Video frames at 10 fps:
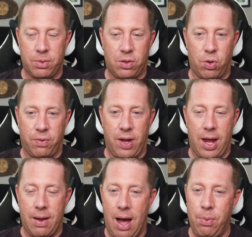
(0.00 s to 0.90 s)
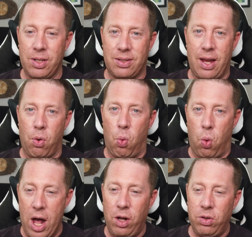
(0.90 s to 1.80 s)
sort of I wouldn't say a
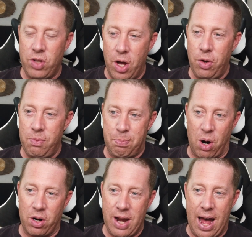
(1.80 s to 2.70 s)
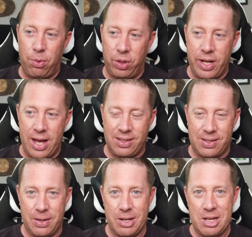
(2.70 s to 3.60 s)
well-known barn owl
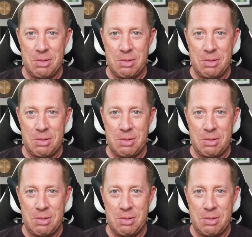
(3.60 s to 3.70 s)
nest,